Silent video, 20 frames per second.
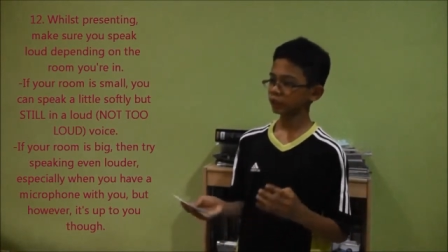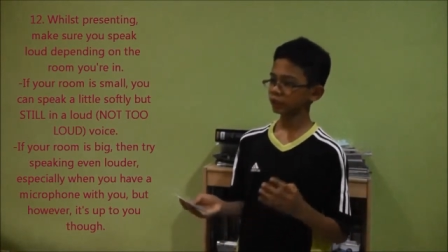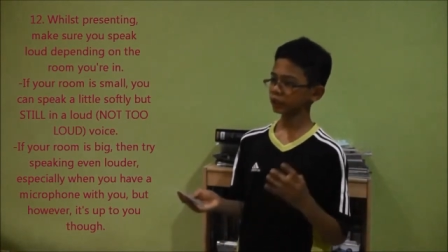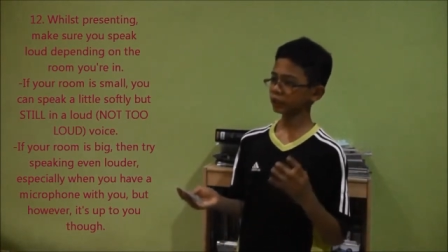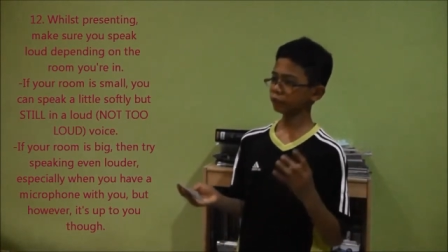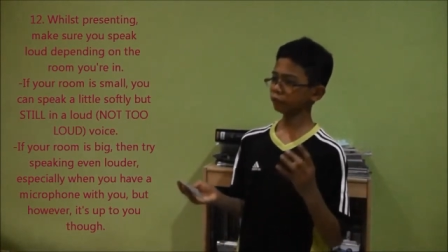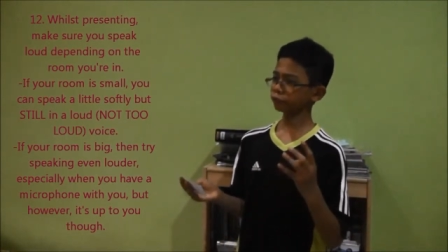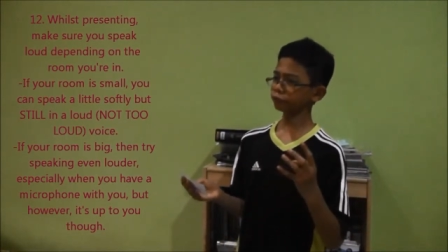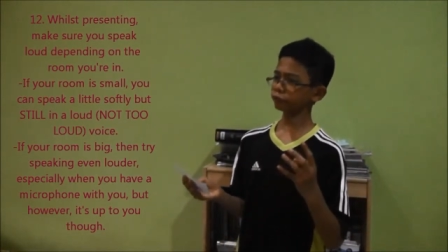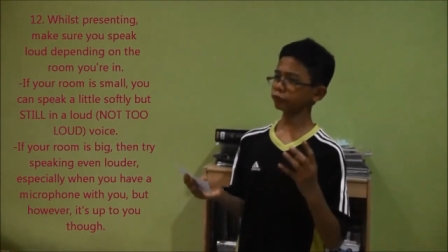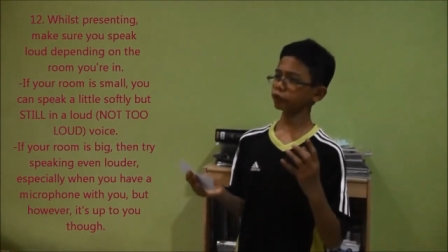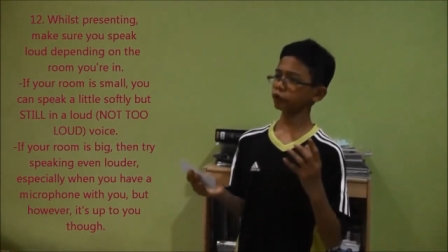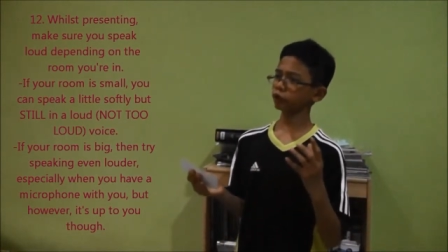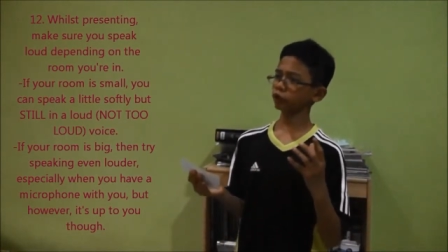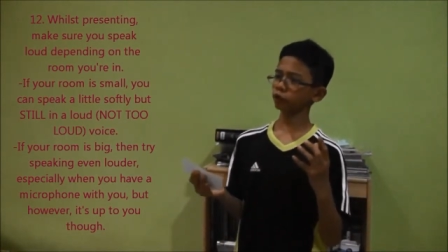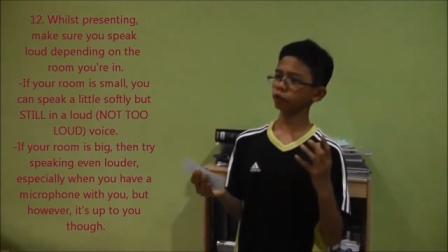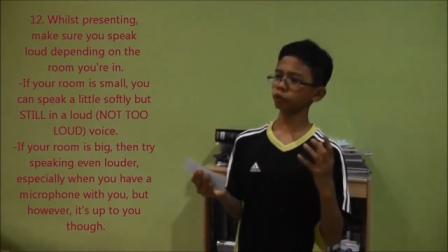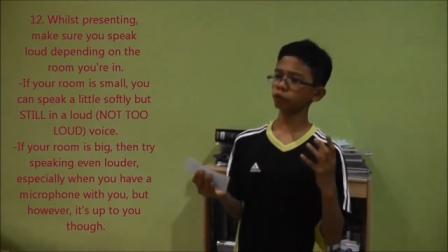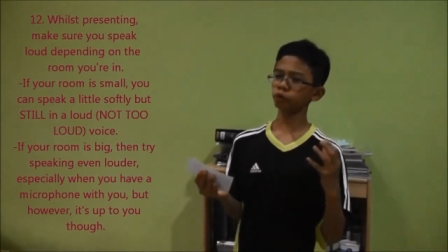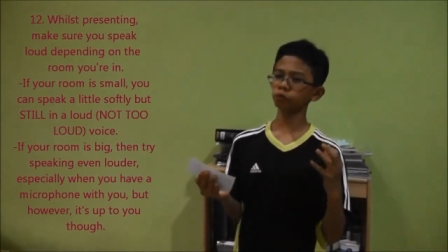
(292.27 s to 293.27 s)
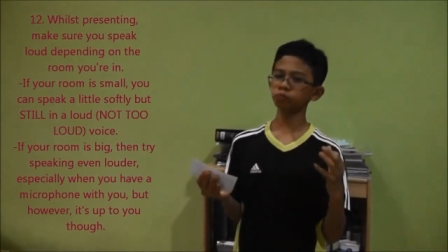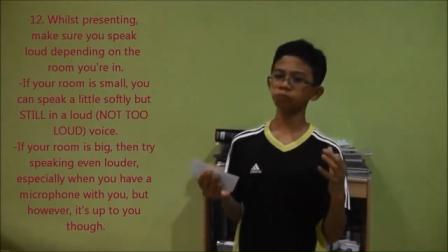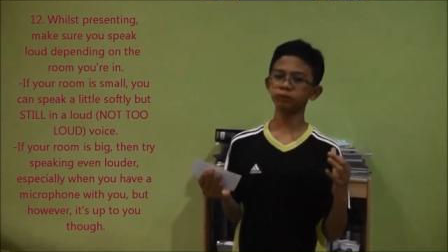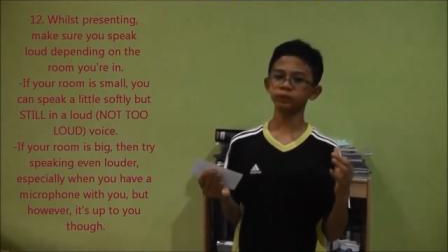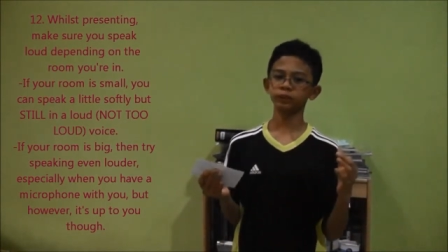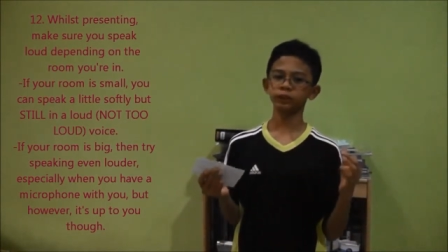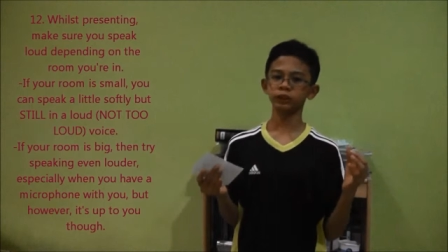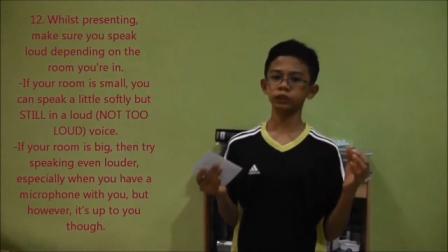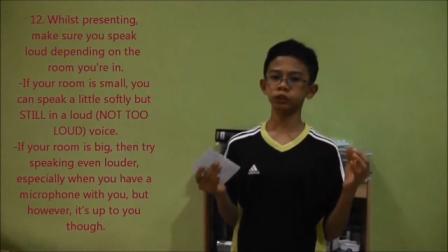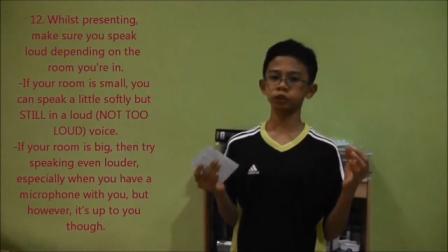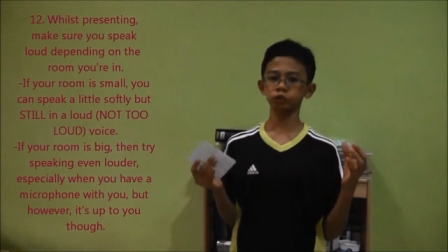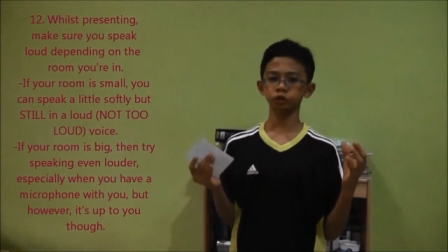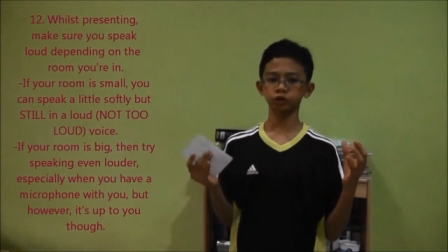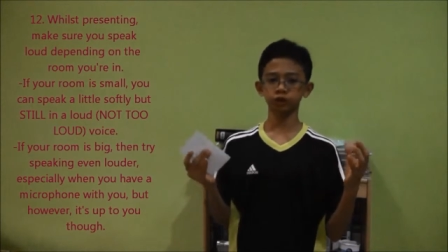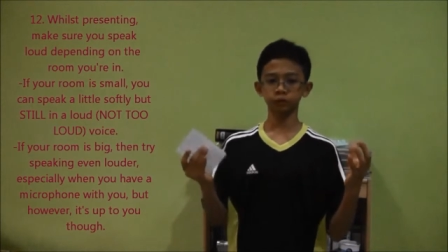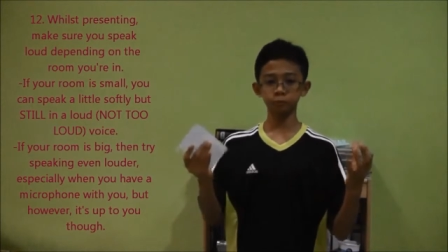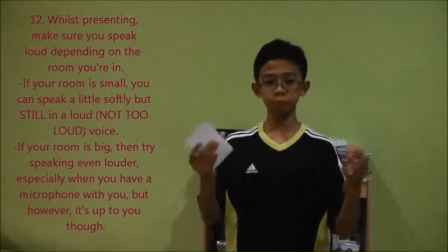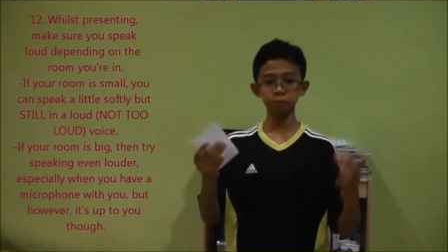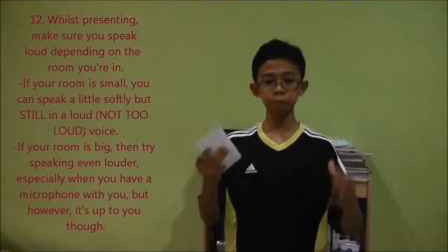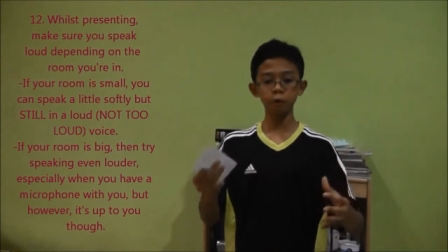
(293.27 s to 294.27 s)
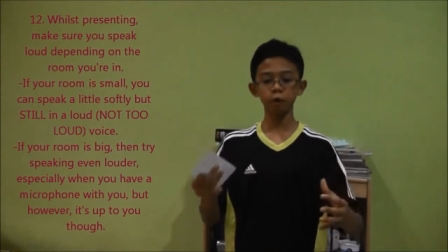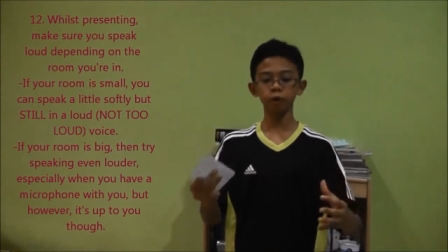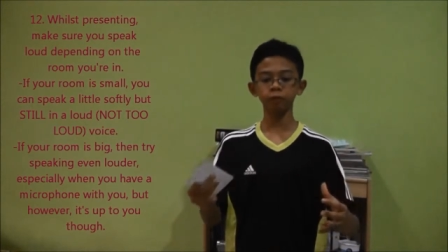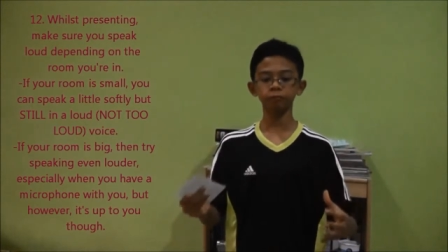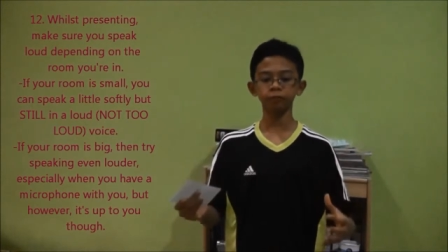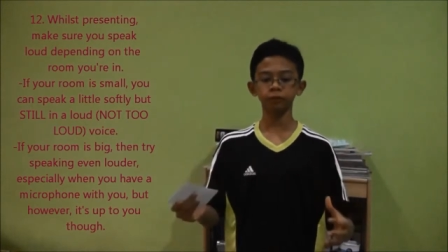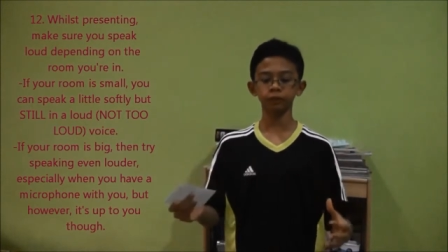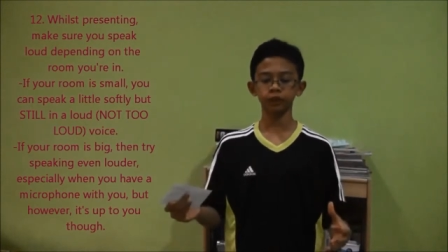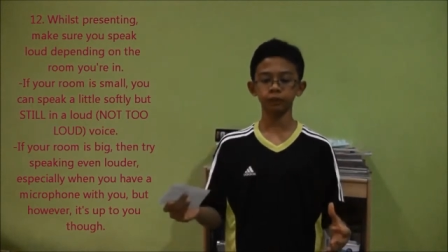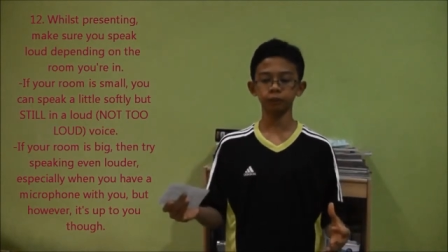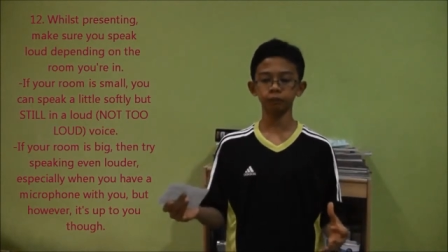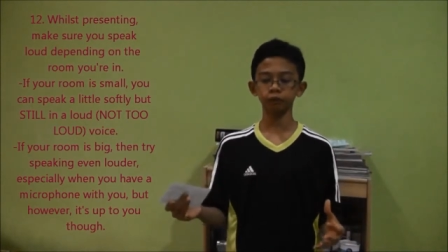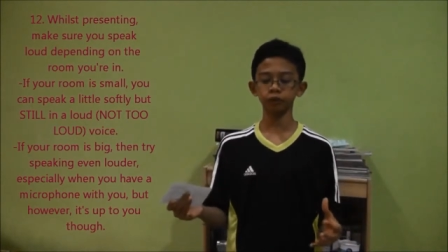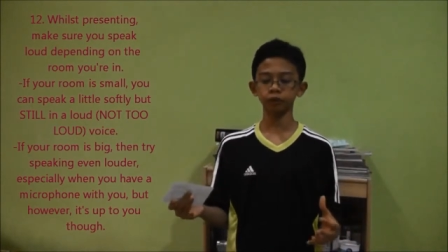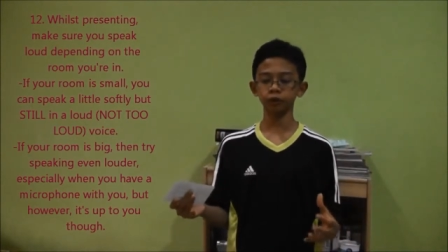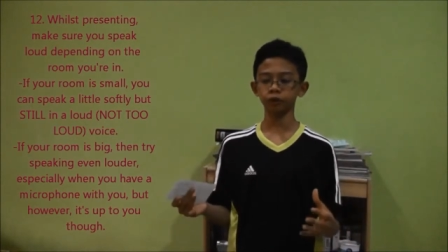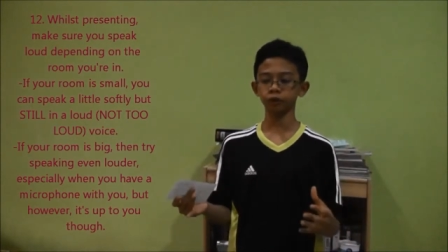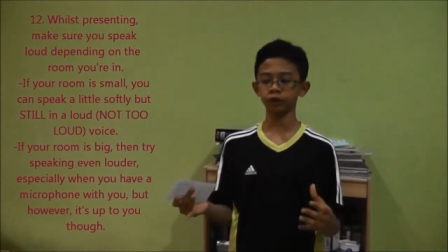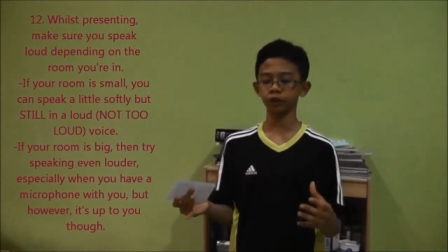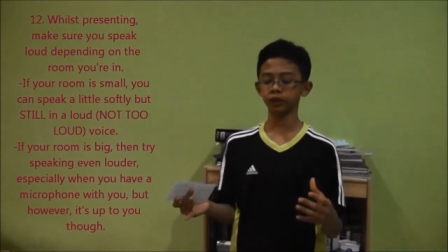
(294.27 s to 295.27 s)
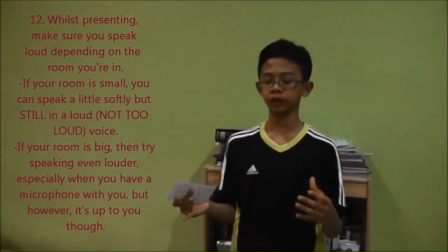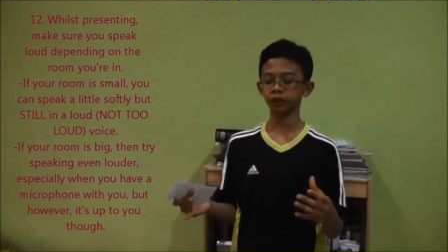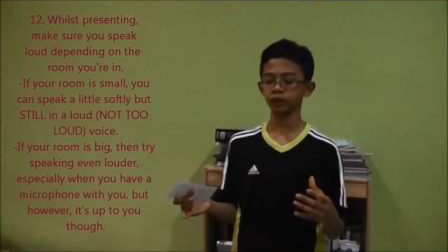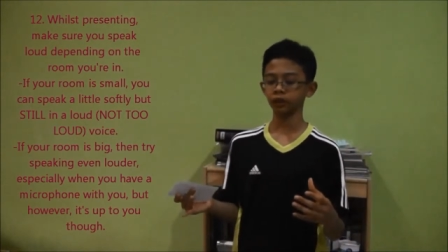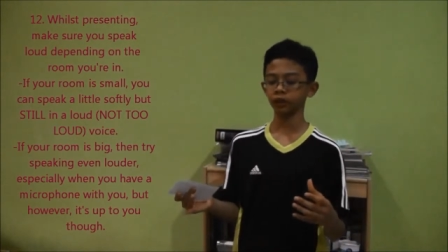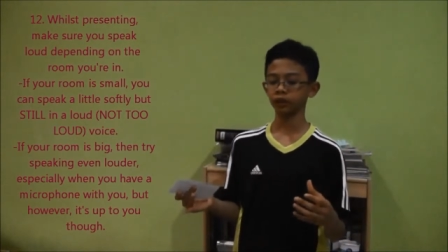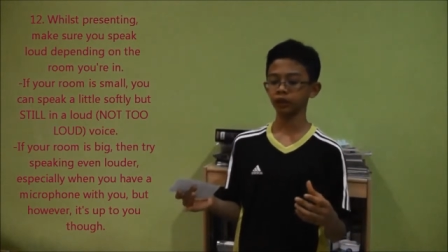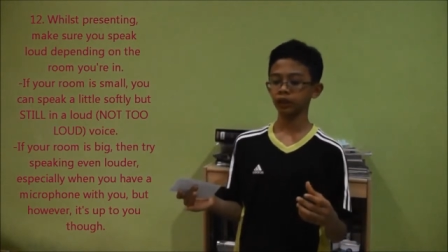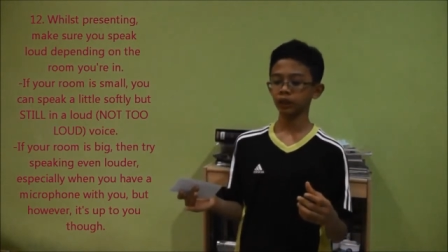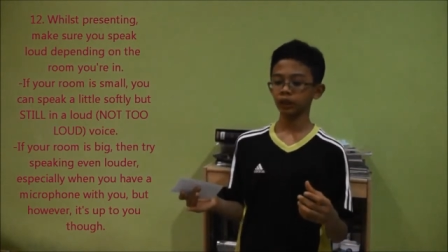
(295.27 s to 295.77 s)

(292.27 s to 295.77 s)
if your room is so small for example you're in a